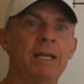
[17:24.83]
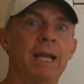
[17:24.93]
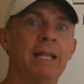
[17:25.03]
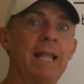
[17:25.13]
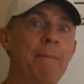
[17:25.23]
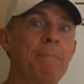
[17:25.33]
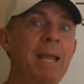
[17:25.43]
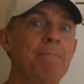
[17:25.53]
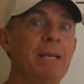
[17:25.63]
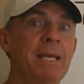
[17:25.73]
And that
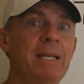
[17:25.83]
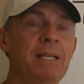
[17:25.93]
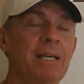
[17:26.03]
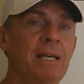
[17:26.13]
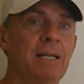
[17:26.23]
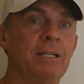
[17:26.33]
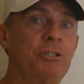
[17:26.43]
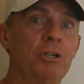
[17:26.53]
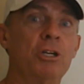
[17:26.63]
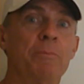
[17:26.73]
may mean
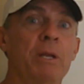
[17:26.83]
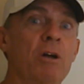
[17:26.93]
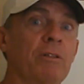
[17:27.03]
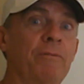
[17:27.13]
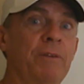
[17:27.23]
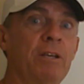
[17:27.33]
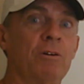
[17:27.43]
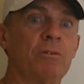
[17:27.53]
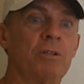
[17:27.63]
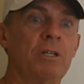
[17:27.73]
that you're going to be on the
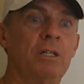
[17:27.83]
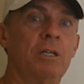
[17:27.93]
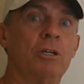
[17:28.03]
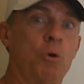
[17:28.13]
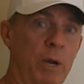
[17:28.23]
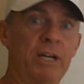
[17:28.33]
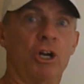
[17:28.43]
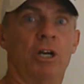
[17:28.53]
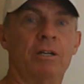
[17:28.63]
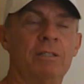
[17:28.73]
field
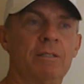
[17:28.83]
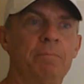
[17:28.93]
quicker.